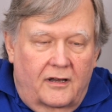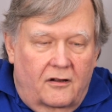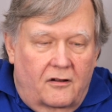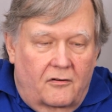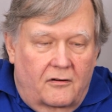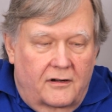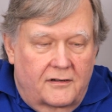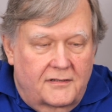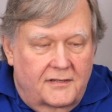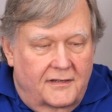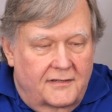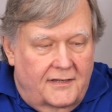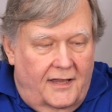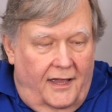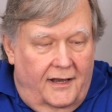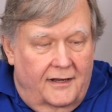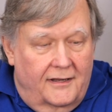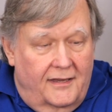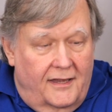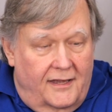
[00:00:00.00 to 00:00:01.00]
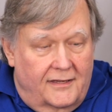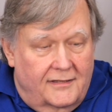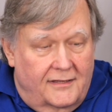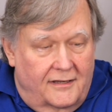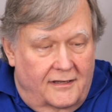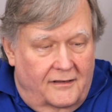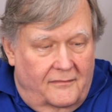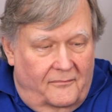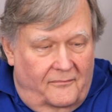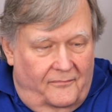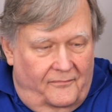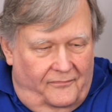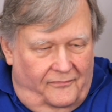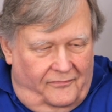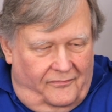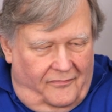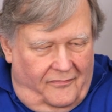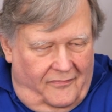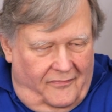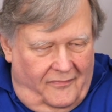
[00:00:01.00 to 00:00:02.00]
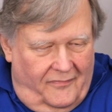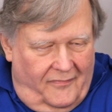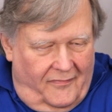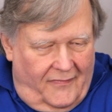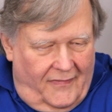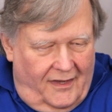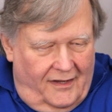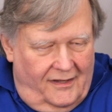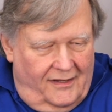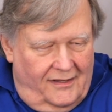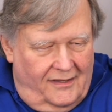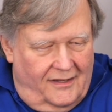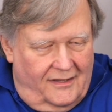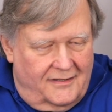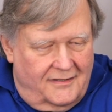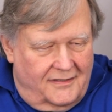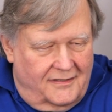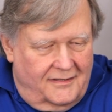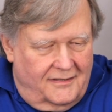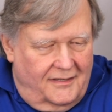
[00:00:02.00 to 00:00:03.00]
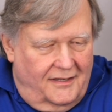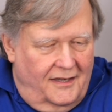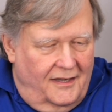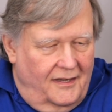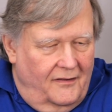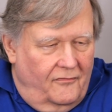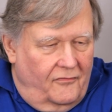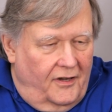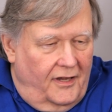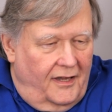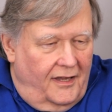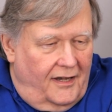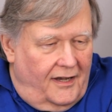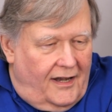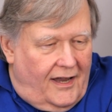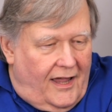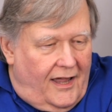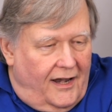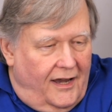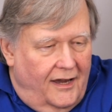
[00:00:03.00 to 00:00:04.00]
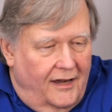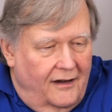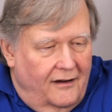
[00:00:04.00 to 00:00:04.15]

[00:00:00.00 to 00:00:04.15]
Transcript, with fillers: it, of course, because I had to test it. Let's see if we can get it out of